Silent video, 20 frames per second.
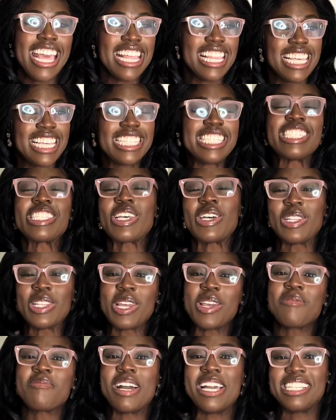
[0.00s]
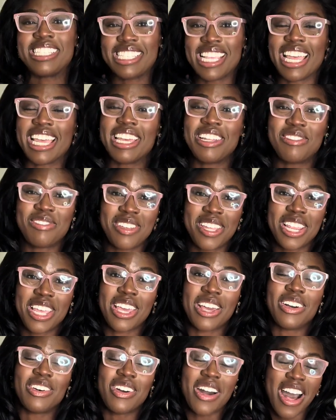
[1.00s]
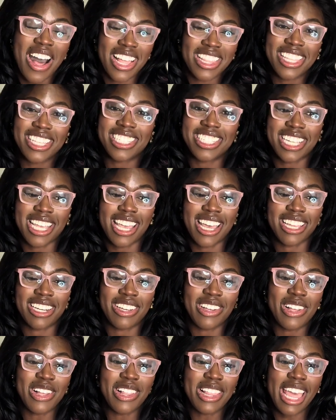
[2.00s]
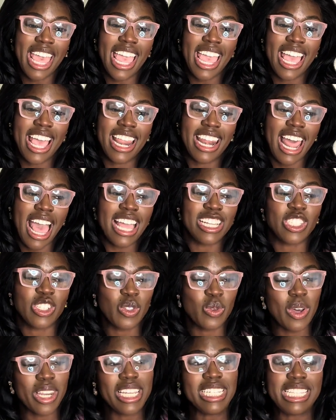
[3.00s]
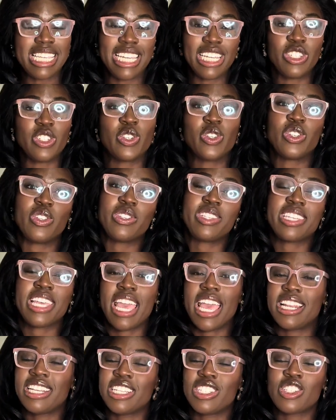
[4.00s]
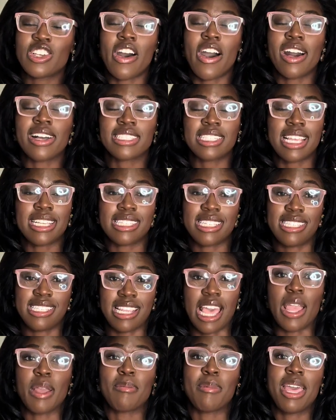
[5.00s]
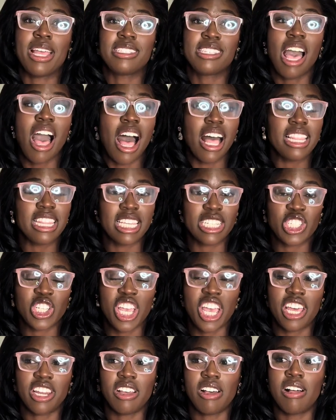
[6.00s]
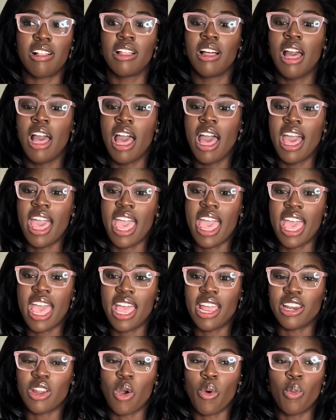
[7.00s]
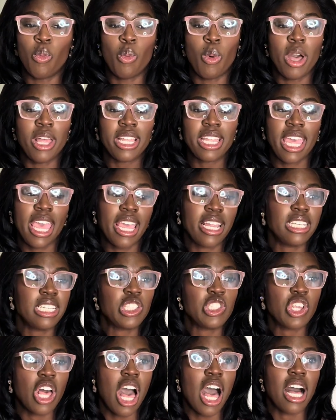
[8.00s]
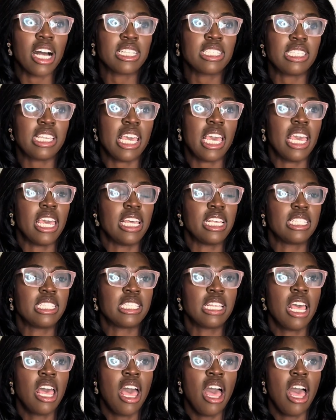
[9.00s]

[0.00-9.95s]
this is only my second video on the channel, and I just wanted to introduce Candid Talks as a segment on the channel. And what Candid Talks is,